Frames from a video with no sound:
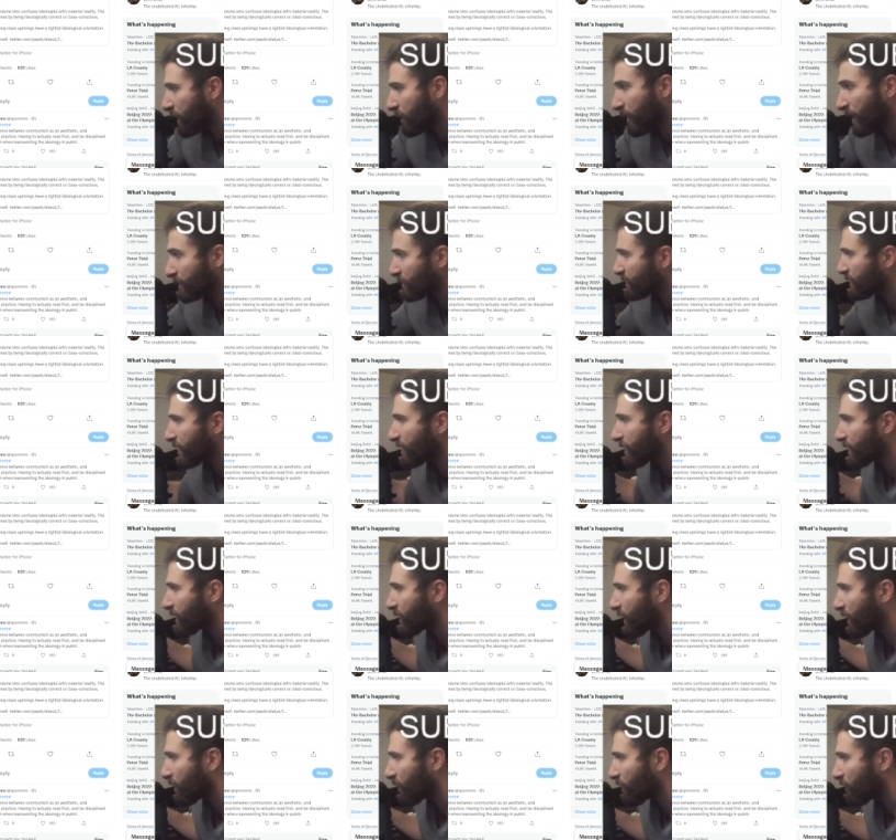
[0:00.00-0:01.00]
that's taken
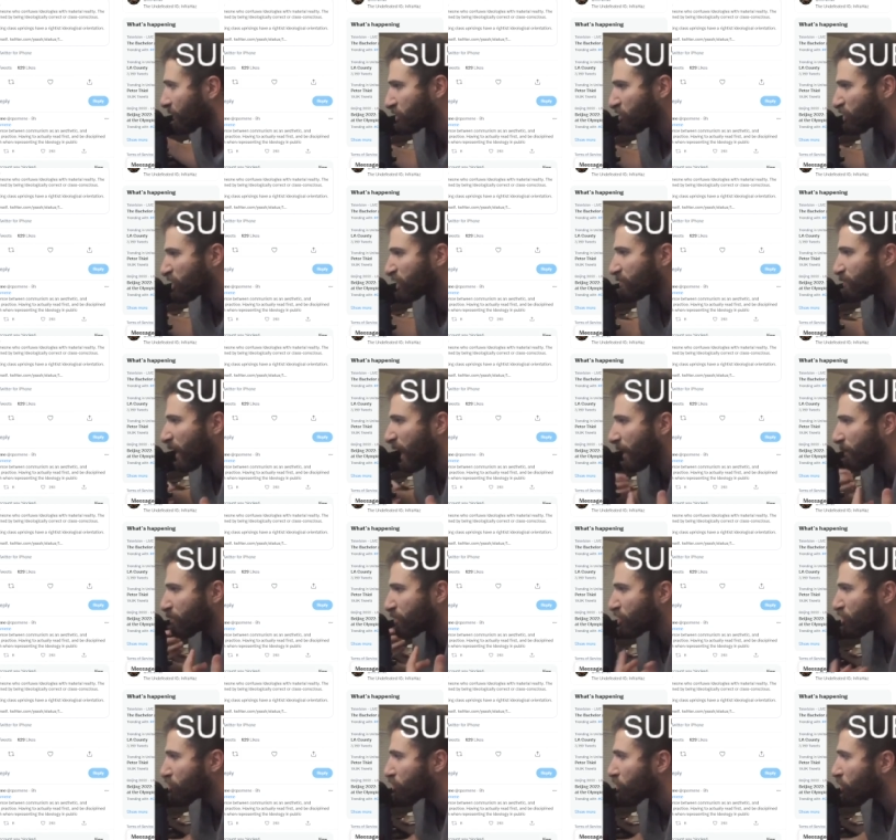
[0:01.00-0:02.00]
care of just by
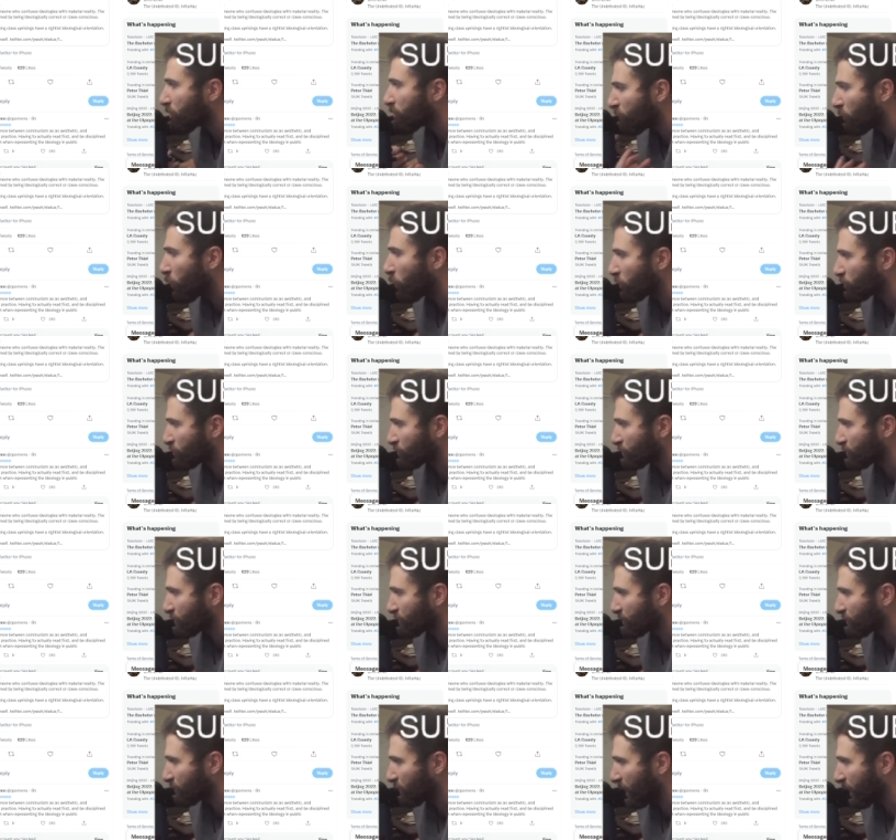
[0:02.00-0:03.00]
pure
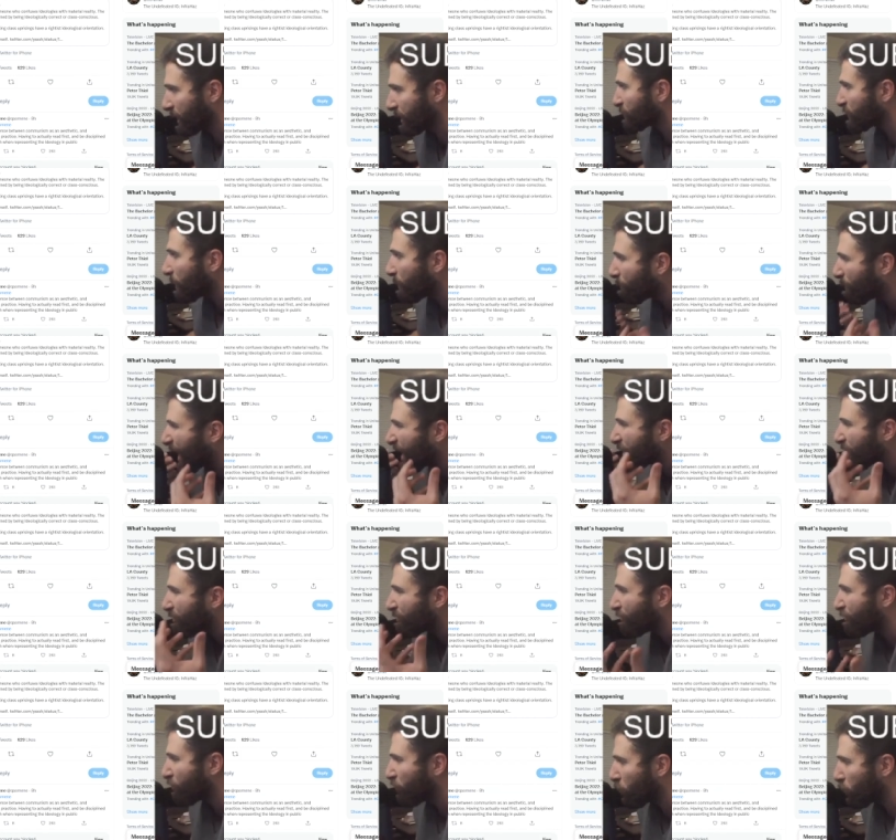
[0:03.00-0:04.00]
force, right? The might of
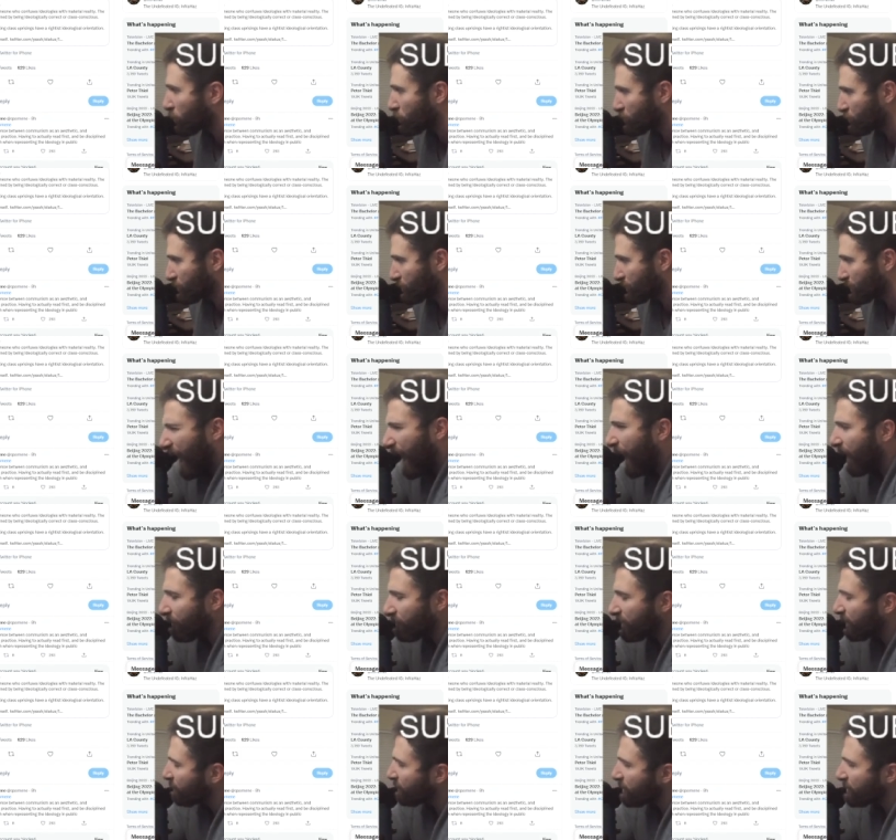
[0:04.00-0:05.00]
force. I
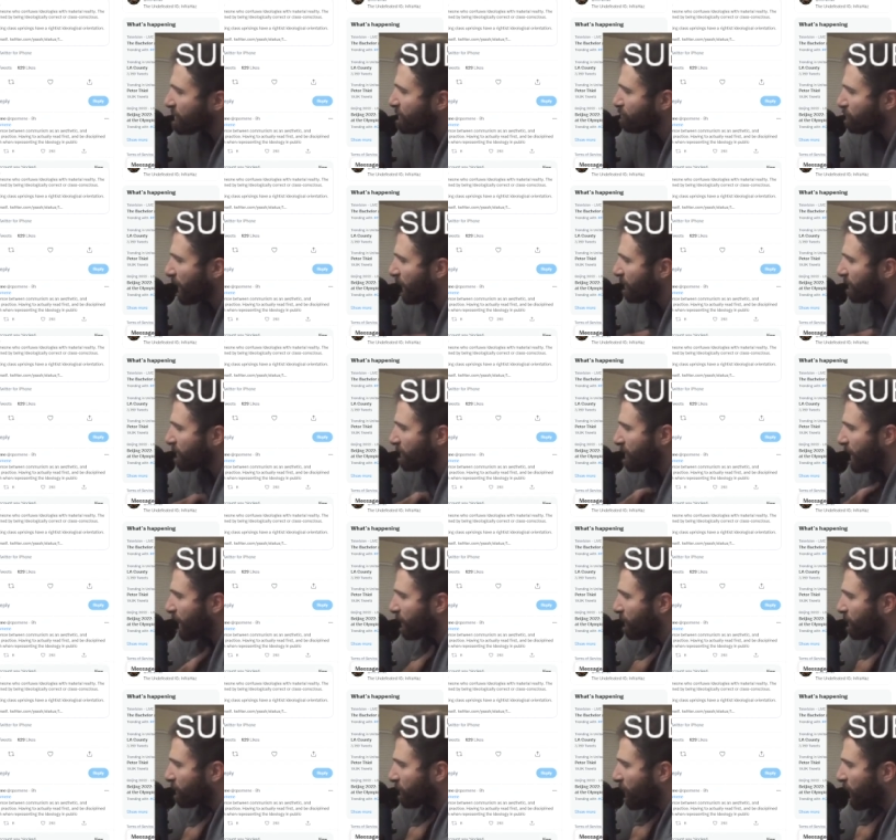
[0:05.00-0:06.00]
haven't even explained the
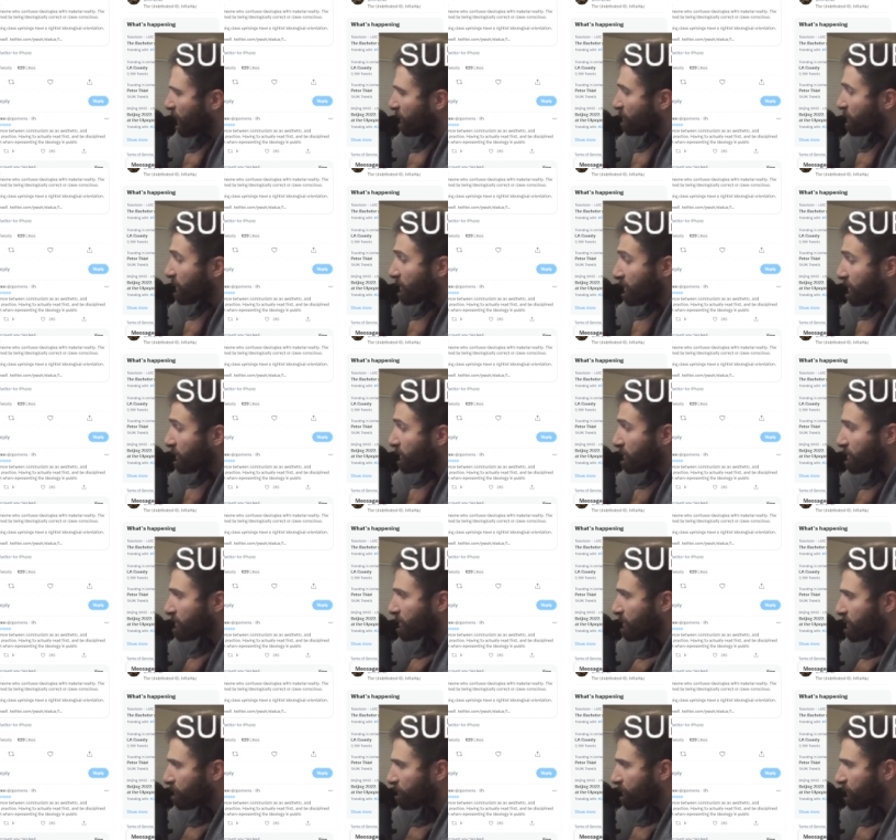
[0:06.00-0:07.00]
data economy and, its
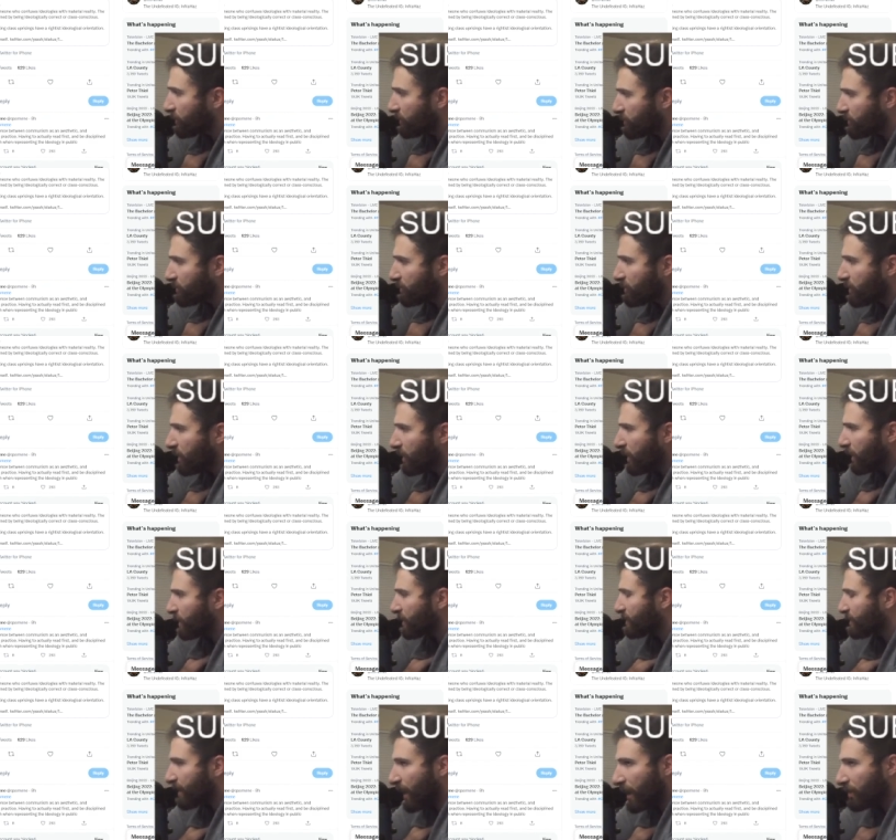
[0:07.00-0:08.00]
significance. And
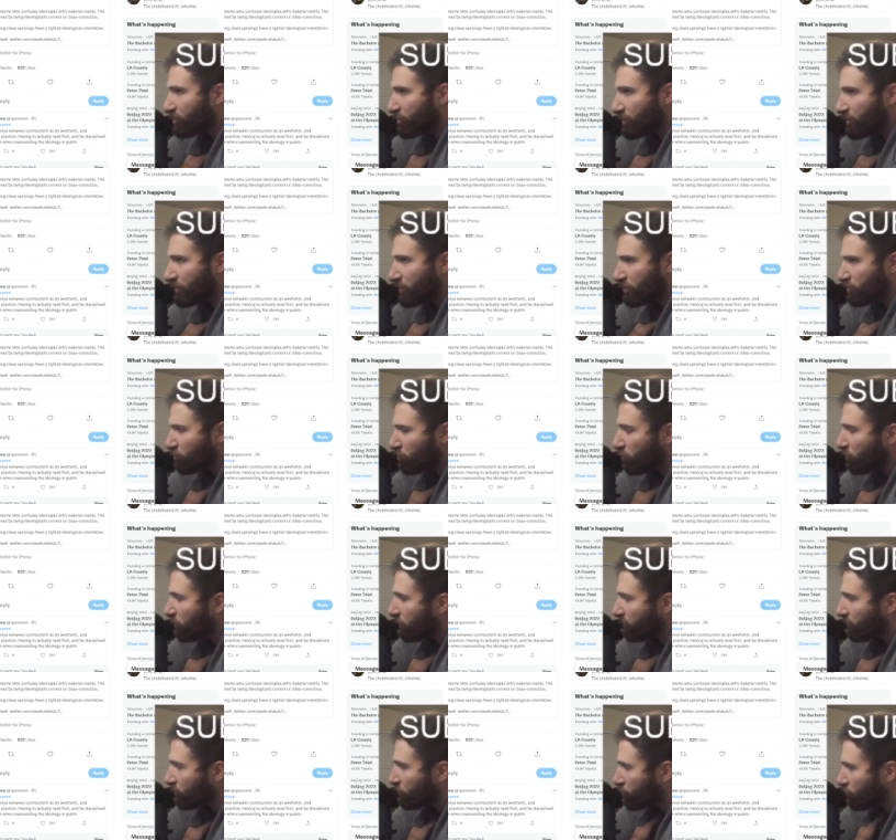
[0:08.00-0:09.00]
it's not just a tool
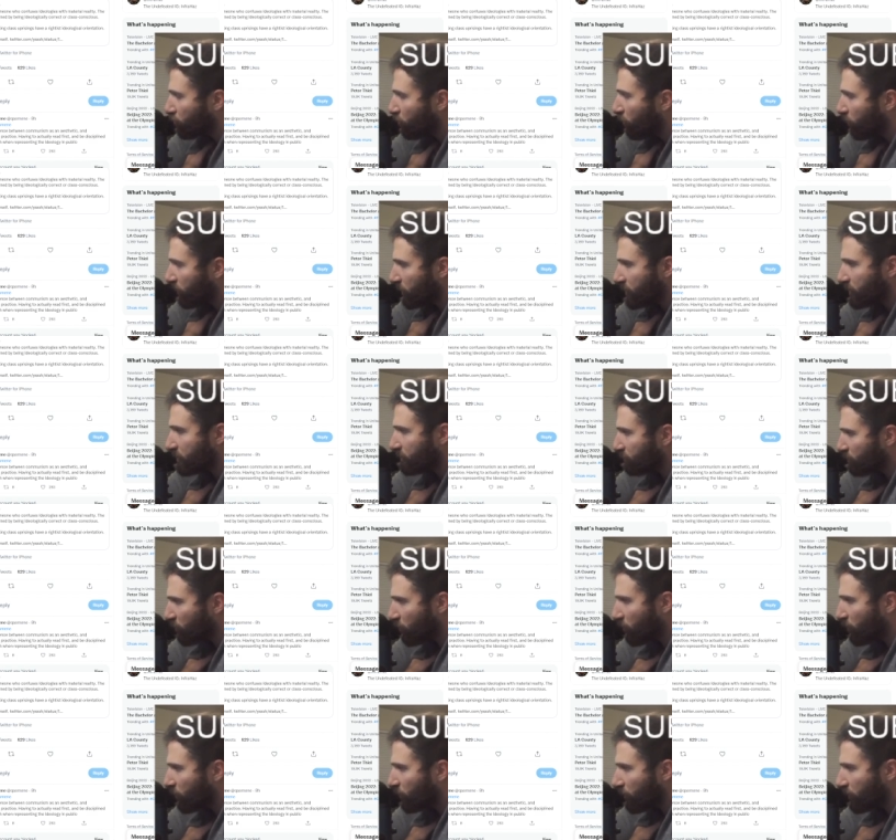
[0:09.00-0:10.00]
of control. It's
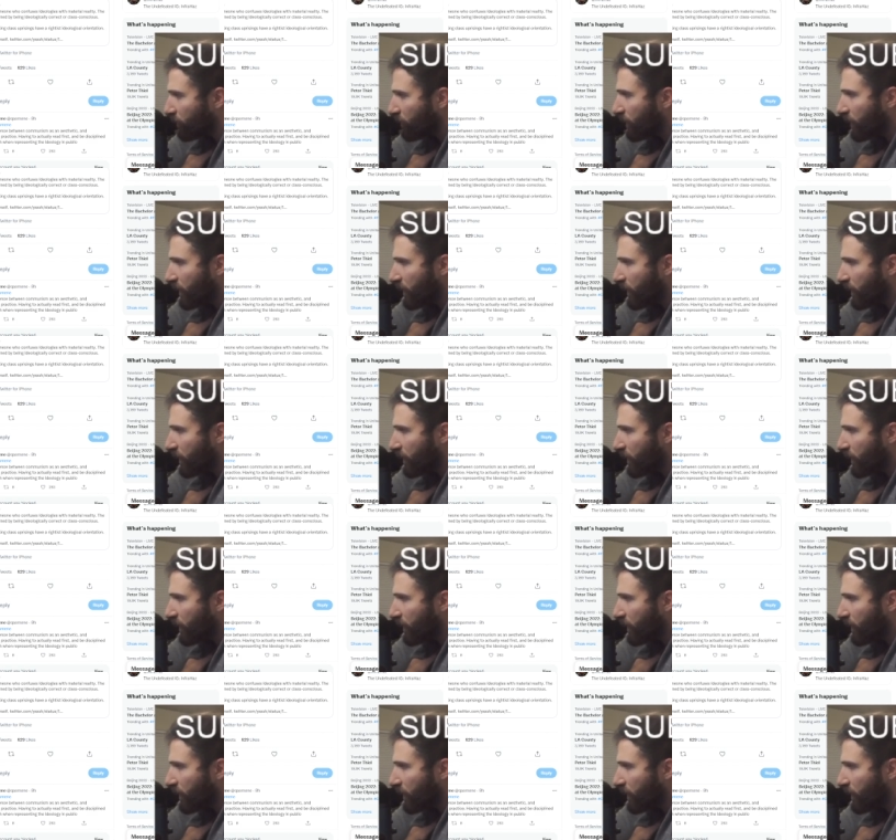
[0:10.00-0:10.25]
more,